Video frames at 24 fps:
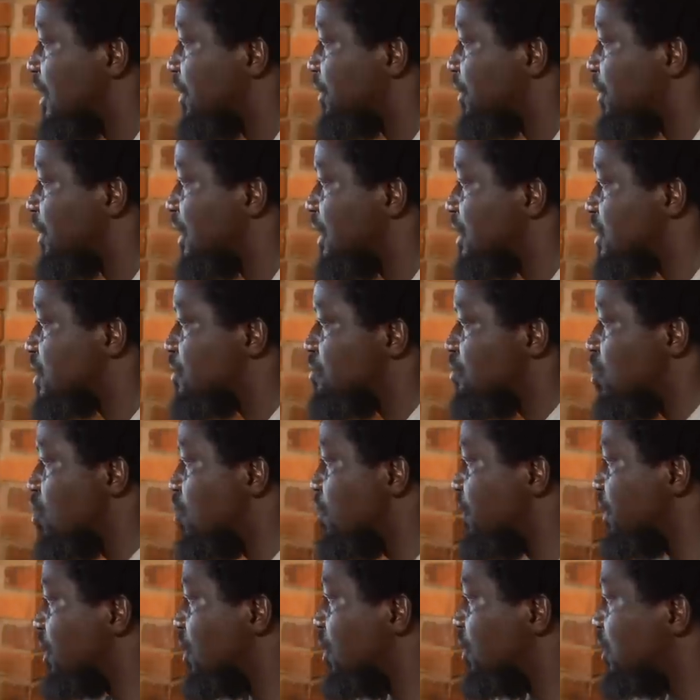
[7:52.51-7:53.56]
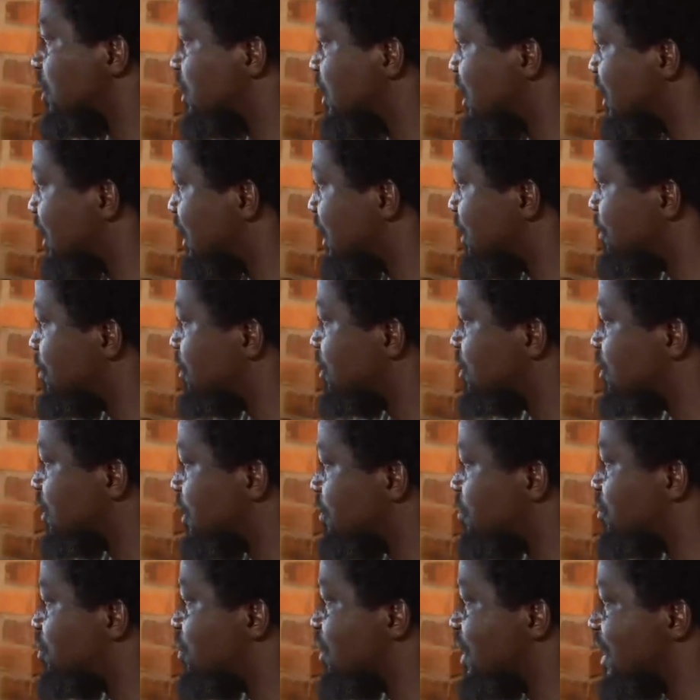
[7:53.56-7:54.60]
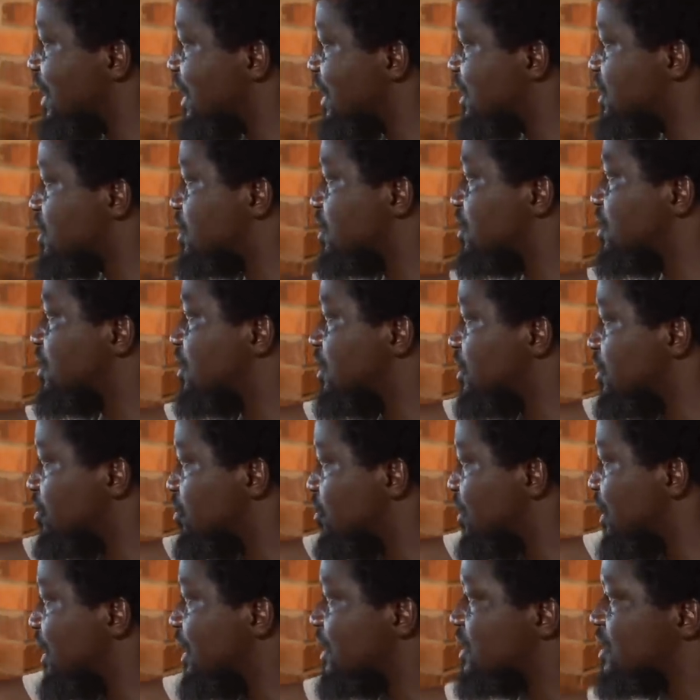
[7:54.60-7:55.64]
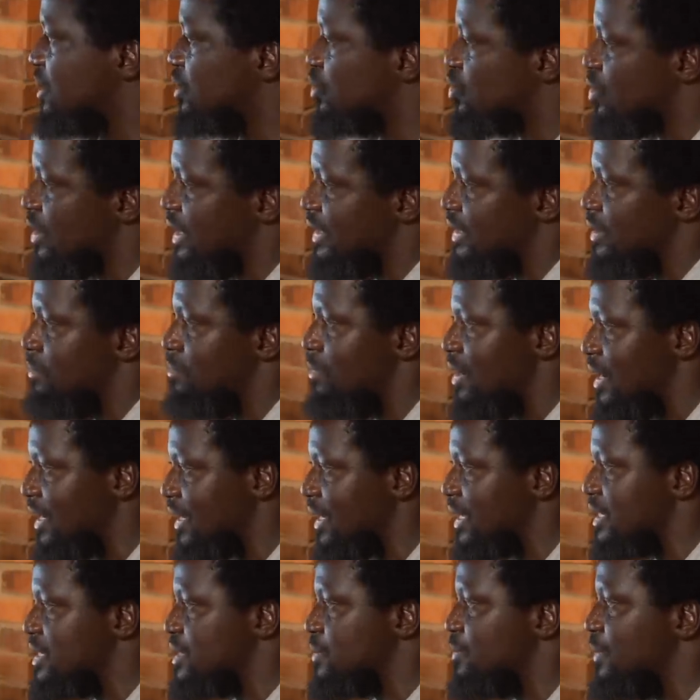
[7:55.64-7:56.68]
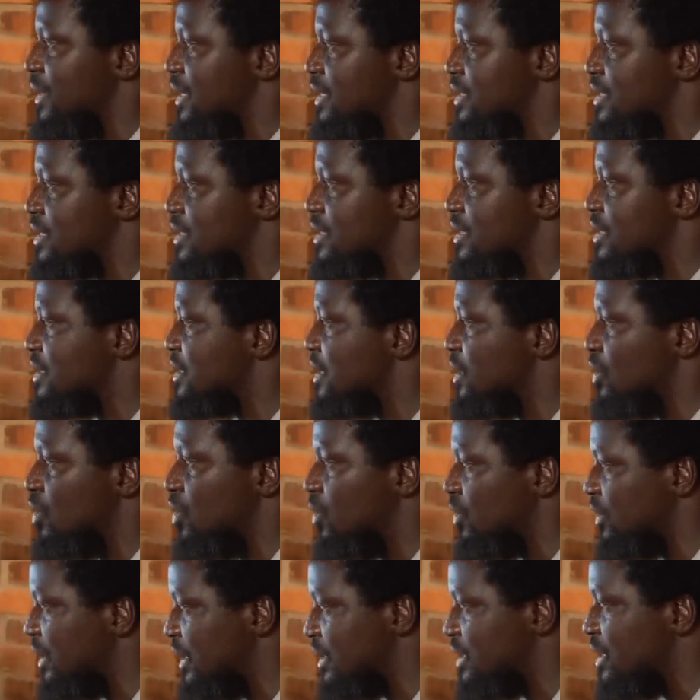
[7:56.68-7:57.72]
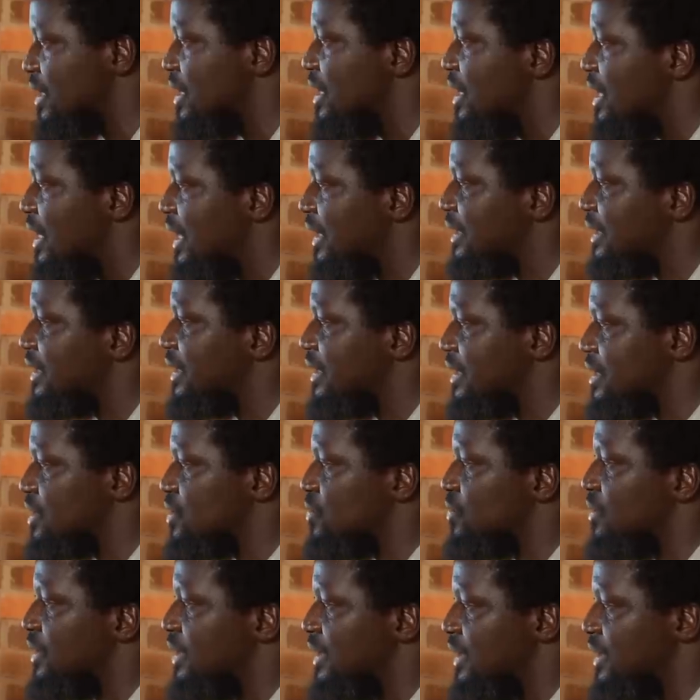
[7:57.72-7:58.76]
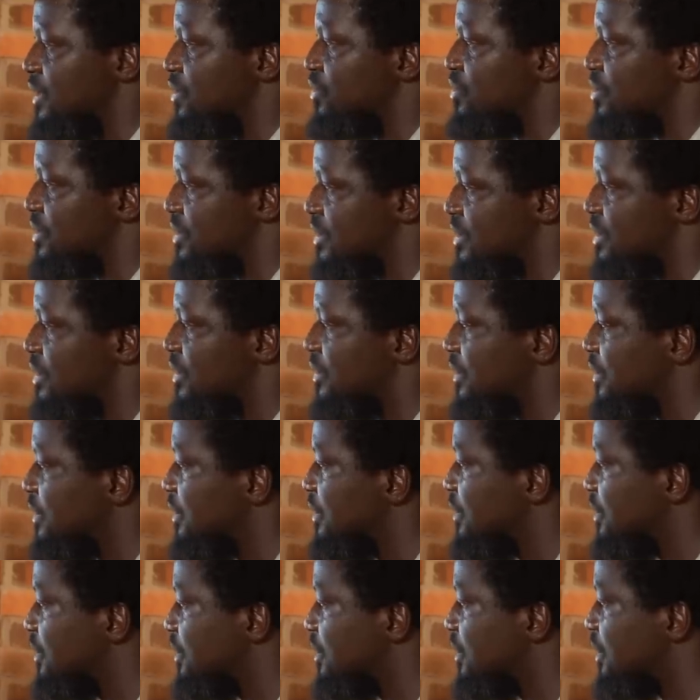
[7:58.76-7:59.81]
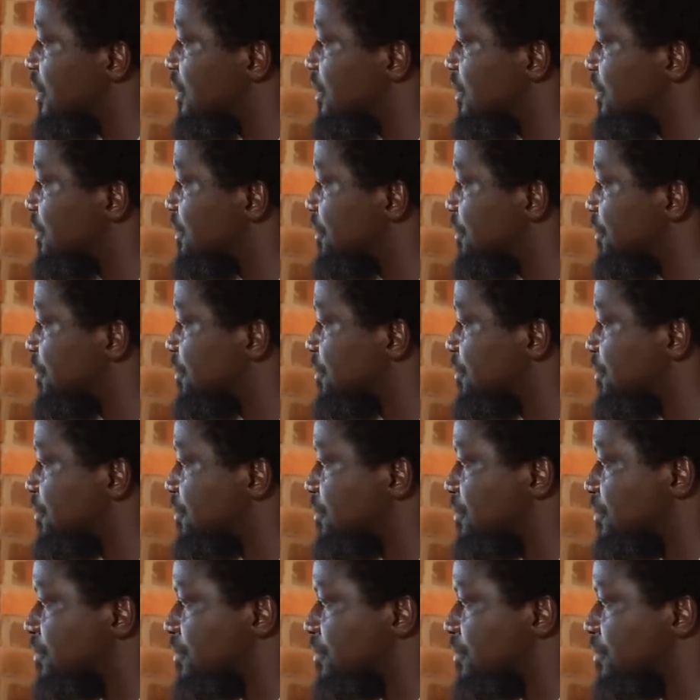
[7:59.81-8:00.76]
things moving on the bridge in relation to like the market spaces and all that, I think it's really interesting. So like it took about